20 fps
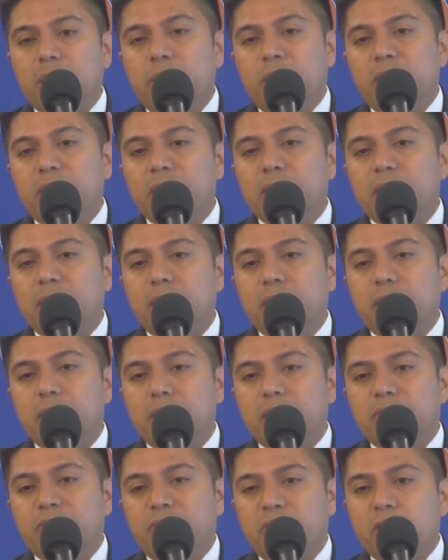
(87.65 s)
but
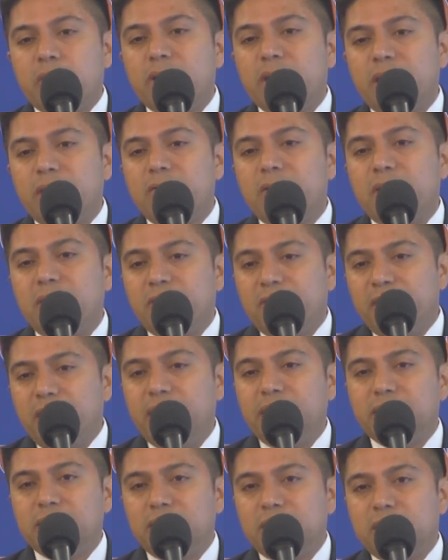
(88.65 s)
for giving a
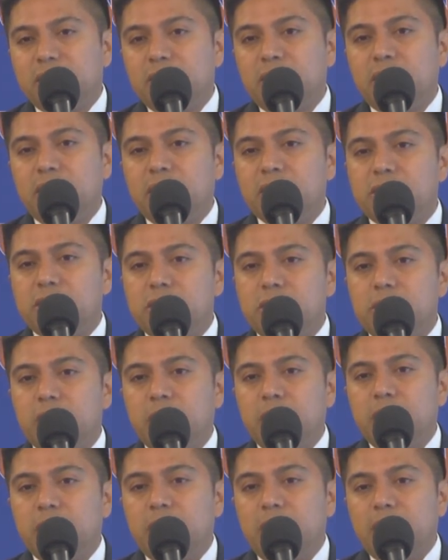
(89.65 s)
face to the issue.